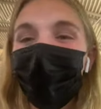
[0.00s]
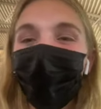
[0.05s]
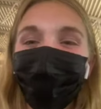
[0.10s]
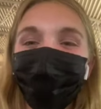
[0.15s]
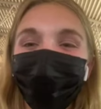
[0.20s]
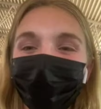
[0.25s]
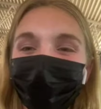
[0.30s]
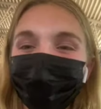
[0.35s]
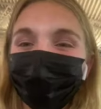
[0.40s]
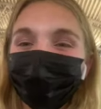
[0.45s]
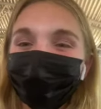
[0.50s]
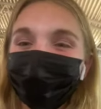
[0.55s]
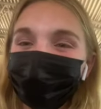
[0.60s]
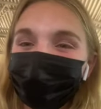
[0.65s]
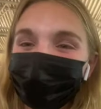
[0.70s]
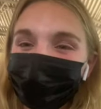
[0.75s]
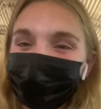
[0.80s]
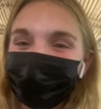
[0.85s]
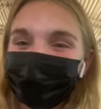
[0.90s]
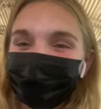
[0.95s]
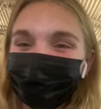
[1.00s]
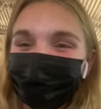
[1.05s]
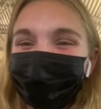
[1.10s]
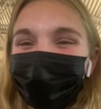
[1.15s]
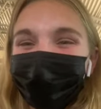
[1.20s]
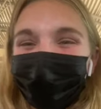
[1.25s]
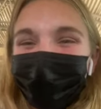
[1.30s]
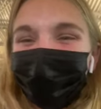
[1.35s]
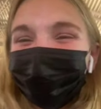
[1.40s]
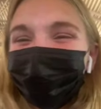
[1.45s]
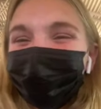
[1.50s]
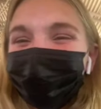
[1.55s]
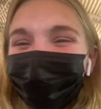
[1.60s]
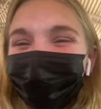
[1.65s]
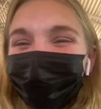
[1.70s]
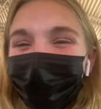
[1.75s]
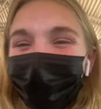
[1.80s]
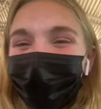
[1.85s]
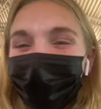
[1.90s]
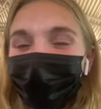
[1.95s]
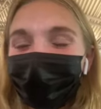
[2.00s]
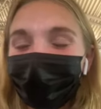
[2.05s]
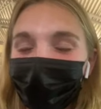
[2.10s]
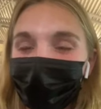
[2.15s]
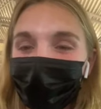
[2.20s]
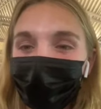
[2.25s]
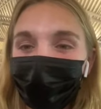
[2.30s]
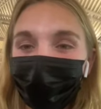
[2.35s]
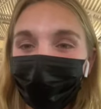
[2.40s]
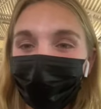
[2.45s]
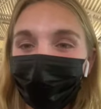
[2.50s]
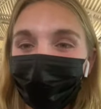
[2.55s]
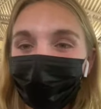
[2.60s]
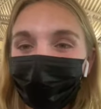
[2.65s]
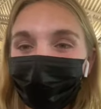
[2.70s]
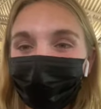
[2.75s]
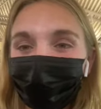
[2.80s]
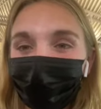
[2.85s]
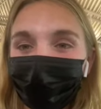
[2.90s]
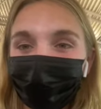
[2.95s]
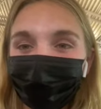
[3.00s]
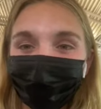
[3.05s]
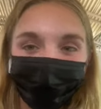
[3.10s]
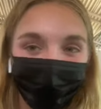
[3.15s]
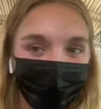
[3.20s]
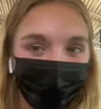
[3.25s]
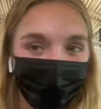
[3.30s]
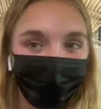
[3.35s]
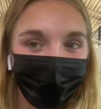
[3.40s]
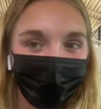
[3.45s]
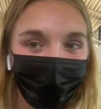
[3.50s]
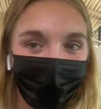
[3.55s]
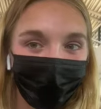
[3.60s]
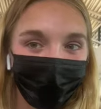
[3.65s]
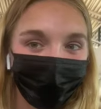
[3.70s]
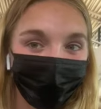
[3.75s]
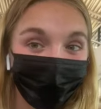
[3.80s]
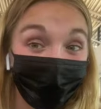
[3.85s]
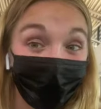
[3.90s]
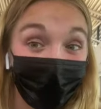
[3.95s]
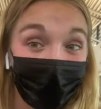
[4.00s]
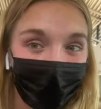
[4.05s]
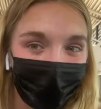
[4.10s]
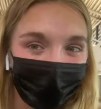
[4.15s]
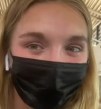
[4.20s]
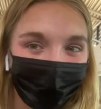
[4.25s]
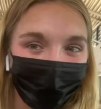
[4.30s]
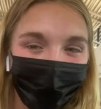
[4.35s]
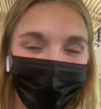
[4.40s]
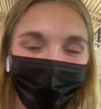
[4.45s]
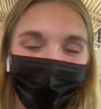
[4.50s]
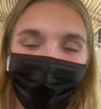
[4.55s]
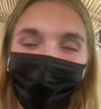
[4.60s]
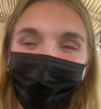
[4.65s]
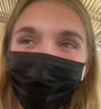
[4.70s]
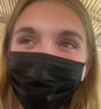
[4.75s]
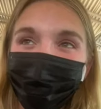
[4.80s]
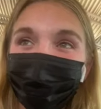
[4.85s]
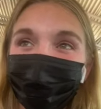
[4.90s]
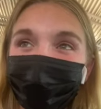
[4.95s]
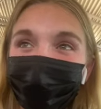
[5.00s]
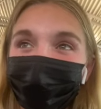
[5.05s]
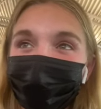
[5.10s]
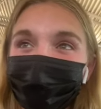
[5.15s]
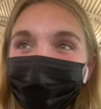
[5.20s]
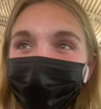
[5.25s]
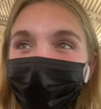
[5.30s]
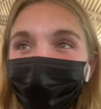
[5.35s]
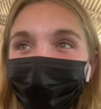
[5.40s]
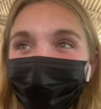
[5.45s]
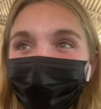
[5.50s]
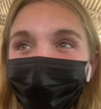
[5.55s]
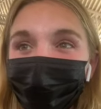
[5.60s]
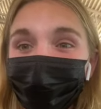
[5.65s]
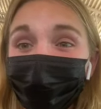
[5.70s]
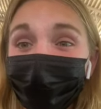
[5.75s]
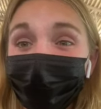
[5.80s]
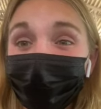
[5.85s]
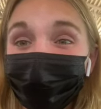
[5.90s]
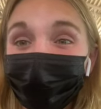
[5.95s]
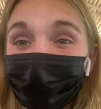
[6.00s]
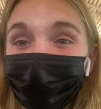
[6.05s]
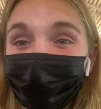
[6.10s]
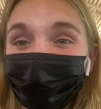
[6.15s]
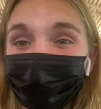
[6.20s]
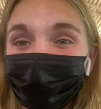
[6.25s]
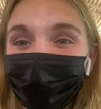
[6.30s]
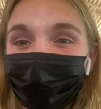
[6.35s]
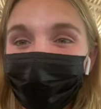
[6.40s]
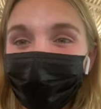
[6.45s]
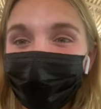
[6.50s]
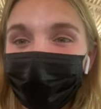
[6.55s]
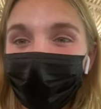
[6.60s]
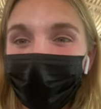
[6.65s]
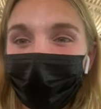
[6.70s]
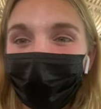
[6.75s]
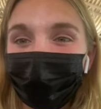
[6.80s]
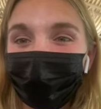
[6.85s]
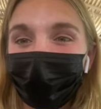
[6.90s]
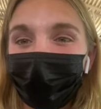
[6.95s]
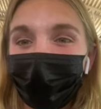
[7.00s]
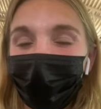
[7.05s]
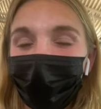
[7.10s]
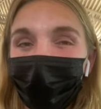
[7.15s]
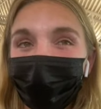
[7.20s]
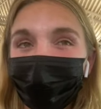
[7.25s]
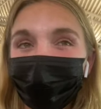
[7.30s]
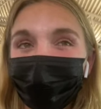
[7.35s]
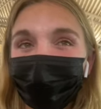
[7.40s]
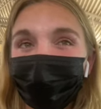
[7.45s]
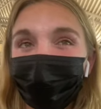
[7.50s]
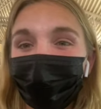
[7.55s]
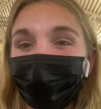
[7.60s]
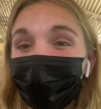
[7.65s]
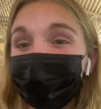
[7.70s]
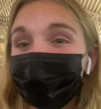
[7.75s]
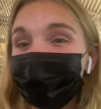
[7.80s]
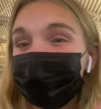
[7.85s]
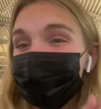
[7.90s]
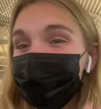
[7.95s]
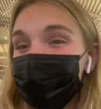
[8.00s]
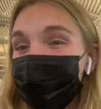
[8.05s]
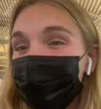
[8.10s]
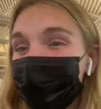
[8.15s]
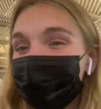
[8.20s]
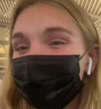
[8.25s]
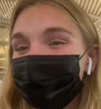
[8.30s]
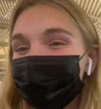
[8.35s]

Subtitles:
But I'm so excited to meet everyone and I hope they get to meet the vlog. But I'm super excited for this trip, and so let's get to it.